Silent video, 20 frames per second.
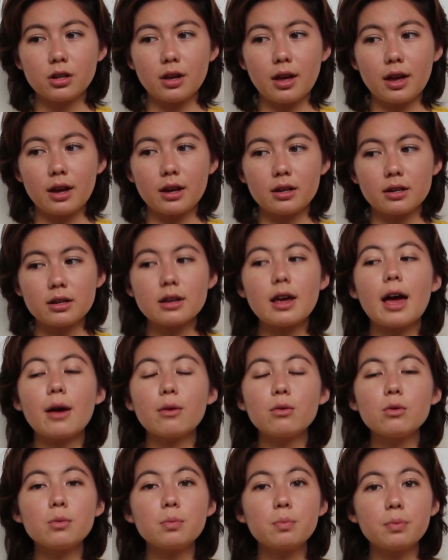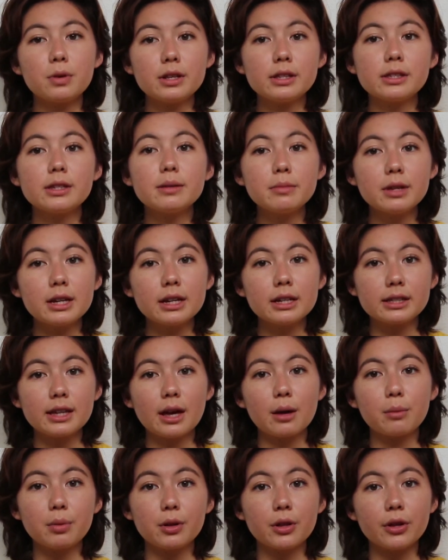and I will put some links
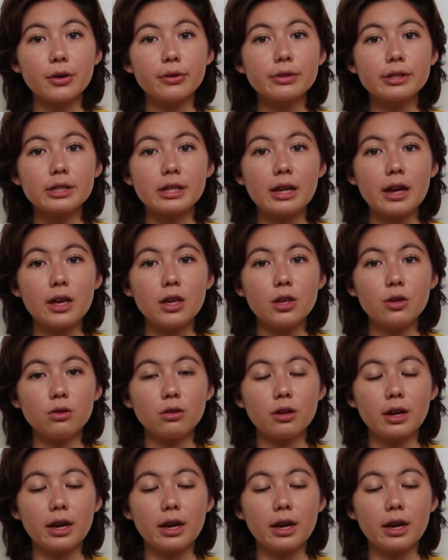down below so that you